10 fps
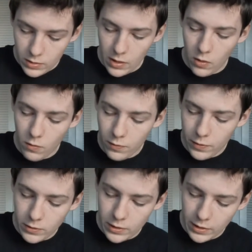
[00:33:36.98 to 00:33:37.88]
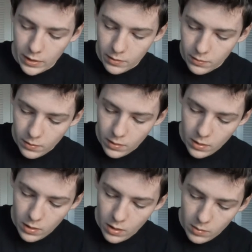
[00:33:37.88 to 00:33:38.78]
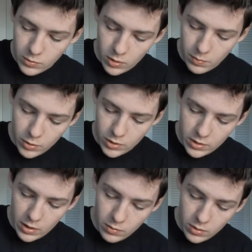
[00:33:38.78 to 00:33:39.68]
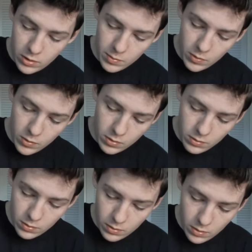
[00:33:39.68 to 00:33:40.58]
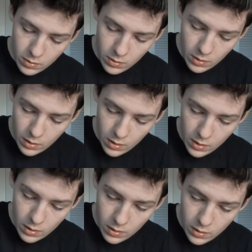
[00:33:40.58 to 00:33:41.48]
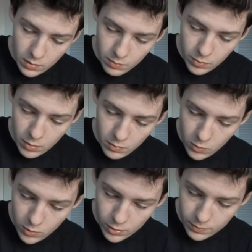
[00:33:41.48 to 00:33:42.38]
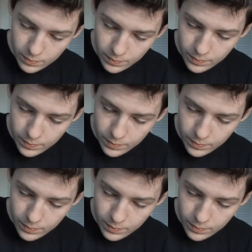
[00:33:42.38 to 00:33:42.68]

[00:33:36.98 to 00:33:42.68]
So now I overfilled it again. I'm just gonna push it down with the spoon. A bit more.